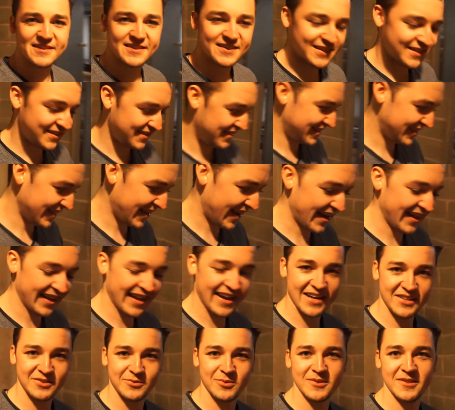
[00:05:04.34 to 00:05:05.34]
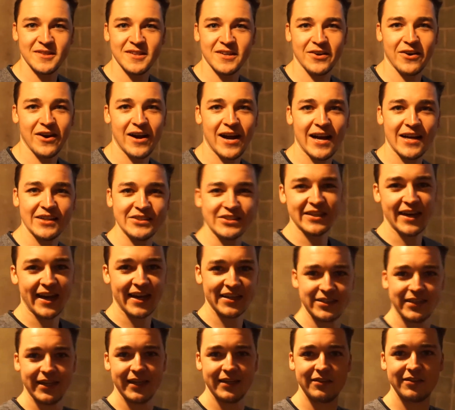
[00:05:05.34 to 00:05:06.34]
since I last was in the garage. I
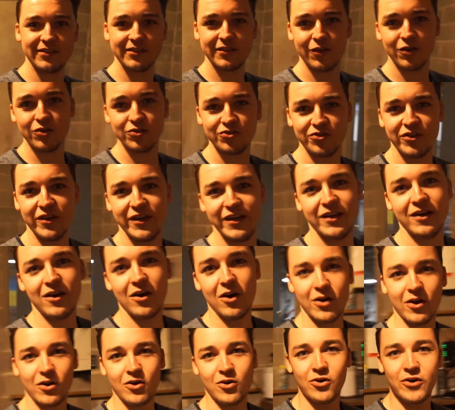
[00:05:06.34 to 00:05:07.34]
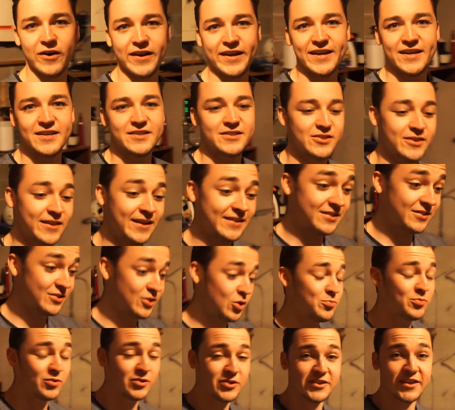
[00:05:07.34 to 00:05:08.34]
actually had surgery on a hernia, so that's
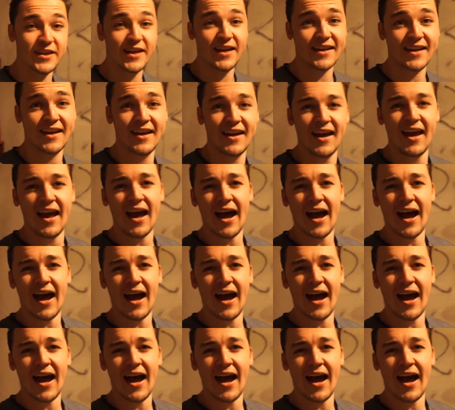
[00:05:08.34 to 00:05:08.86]
super sick.